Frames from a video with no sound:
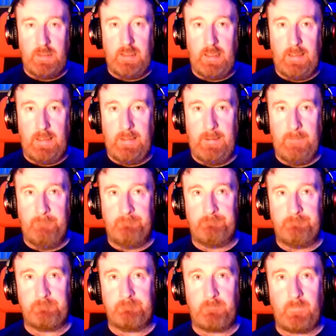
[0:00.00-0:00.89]
And
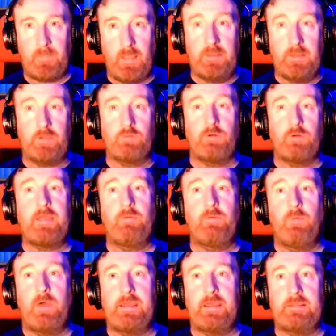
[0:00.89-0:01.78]
a great
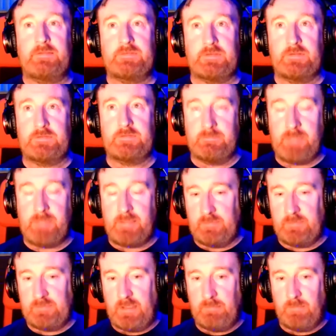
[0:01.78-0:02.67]
way to make
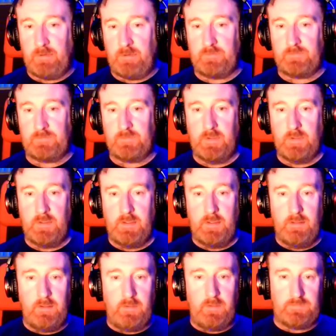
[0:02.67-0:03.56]
the demos
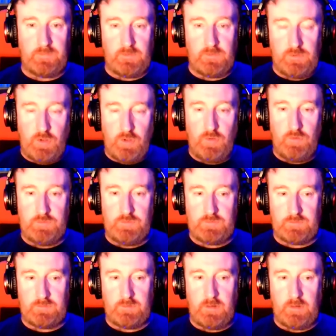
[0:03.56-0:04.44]
is to
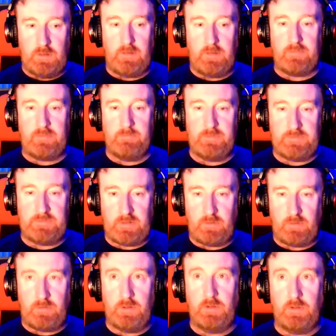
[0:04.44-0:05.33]
use a lot of the
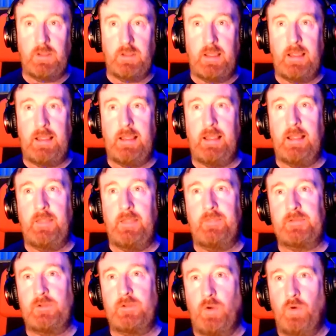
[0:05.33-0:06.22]
material
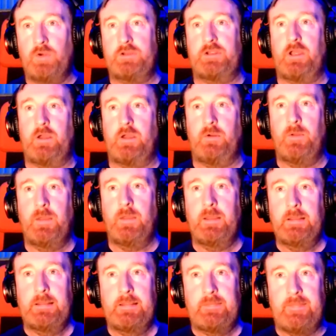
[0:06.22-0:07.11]
and the audio
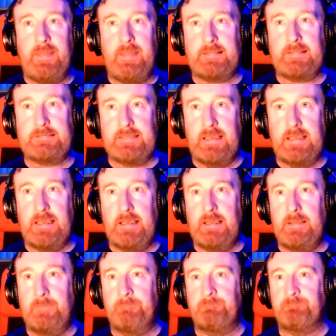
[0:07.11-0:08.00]
that
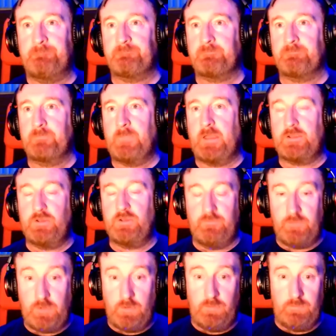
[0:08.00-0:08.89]
that
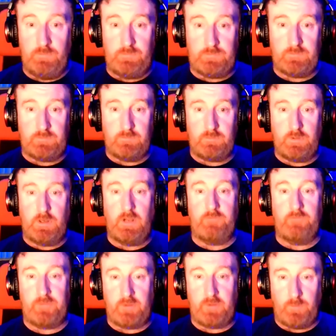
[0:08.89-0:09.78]
you've used, you
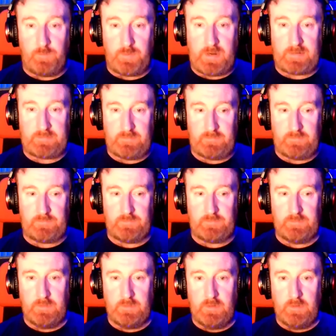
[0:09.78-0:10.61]
know, for your practice.